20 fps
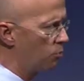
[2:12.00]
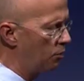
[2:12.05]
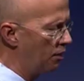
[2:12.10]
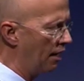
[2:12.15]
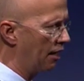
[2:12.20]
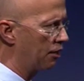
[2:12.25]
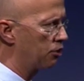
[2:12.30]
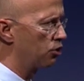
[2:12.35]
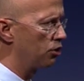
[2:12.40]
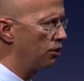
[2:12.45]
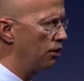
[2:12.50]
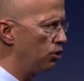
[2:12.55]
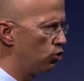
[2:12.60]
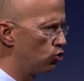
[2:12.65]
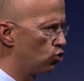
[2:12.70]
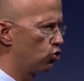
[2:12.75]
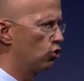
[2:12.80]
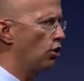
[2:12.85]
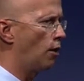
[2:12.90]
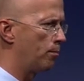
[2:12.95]
would actually
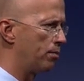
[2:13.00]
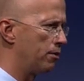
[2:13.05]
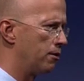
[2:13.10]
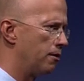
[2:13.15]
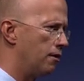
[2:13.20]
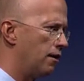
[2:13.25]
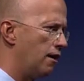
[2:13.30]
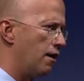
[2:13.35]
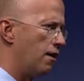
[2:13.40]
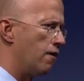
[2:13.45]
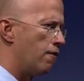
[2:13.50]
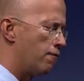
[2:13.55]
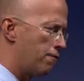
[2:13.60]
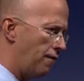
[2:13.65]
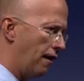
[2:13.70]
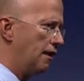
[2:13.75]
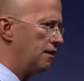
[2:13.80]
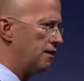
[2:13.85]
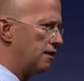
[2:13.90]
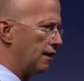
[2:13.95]
stop
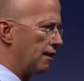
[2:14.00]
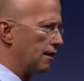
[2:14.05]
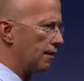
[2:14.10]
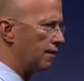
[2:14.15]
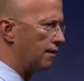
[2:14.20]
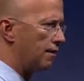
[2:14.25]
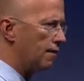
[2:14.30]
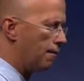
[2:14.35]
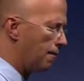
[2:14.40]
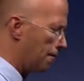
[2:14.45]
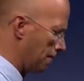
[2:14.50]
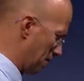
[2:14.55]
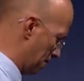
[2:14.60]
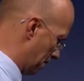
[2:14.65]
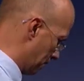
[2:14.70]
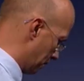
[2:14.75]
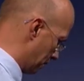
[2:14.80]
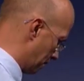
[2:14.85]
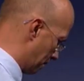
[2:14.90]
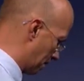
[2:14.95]
fighting,
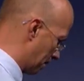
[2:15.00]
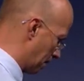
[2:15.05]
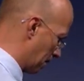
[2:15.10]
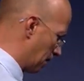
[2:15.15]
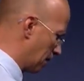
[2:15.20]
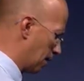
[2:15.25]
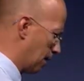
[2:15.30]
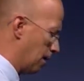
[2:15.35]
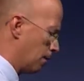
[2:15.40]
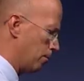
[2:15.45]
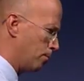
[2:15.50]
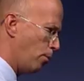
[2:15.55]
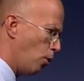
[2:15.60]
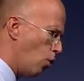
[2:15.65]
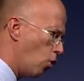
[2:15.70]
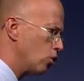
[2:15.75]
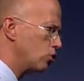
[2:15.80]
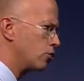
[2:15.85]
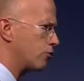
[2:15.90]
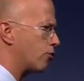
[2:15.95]

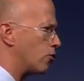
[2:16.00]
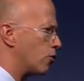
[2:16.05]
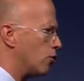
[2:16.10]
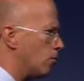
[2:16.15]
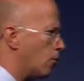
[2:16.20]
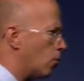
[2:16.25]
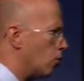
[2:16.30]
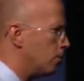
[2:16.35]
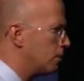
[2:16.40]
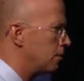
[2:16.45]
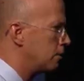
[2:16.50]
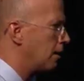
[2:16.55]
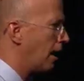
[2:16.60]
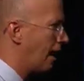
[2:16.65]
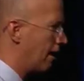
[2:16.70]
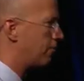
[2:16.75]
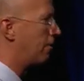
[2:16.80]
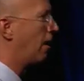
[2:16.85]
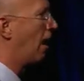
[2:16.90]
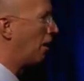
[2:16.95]
pause for a moment,
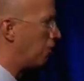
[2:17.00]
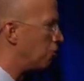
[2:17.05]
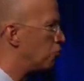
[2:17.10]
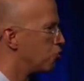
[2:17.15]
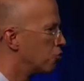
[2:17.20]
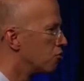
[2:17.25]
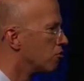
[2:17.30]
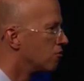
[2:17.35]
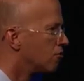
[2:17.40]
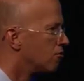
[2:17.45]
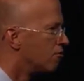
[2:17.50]
have lunch,